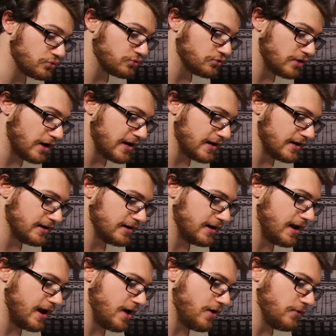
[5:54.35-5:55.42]
right
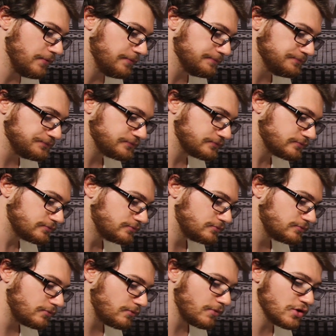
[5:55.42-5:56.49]
now.
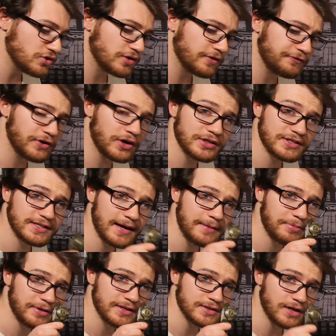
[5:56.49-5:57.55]
So the first
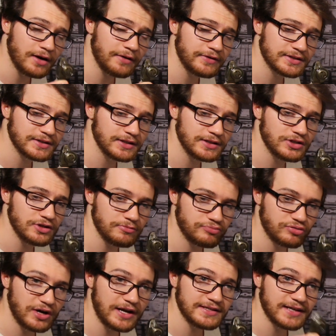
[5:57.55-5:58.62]
step is obviously to
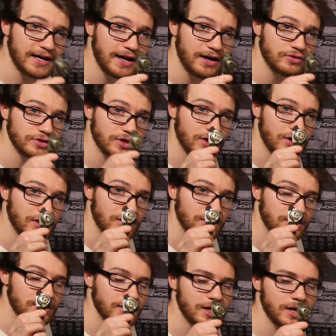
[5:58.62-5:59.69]
press out
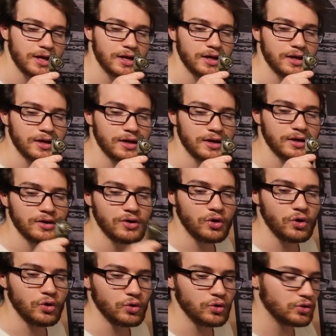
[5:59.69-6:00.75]
our
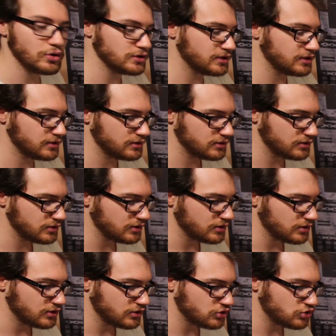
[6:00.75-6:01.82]
old
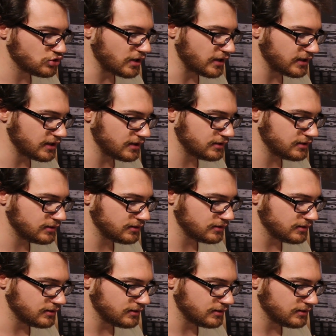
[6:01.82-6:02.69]
trunnion